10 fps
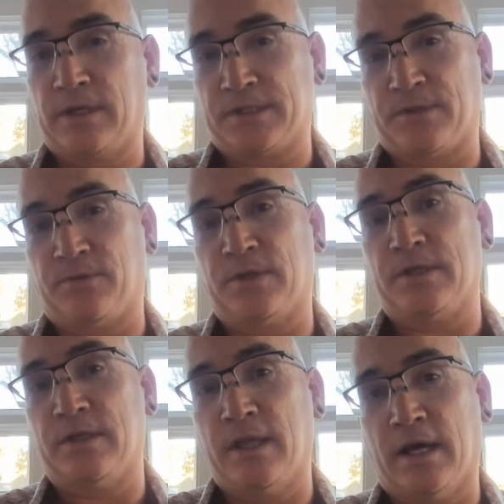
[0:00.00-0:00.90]
yes, it would
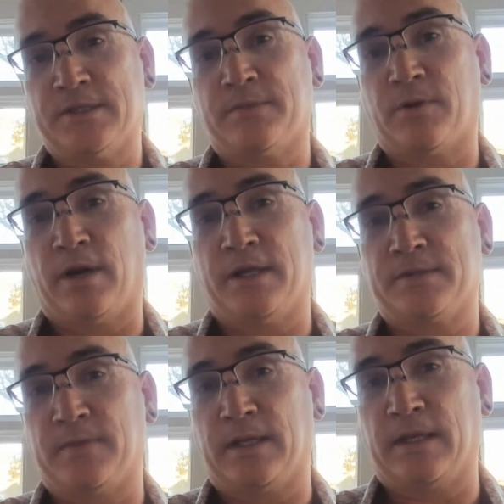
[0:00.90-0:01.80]
not
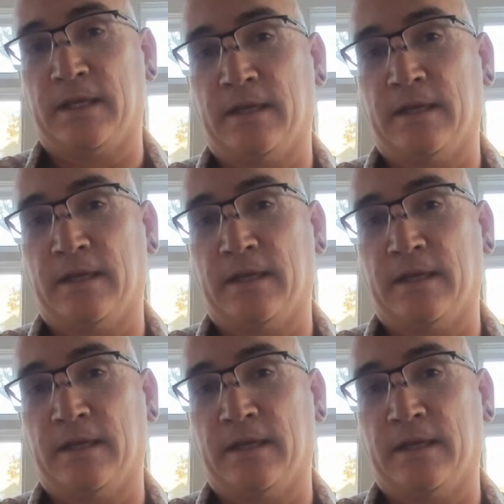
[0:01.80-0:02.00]
surprise me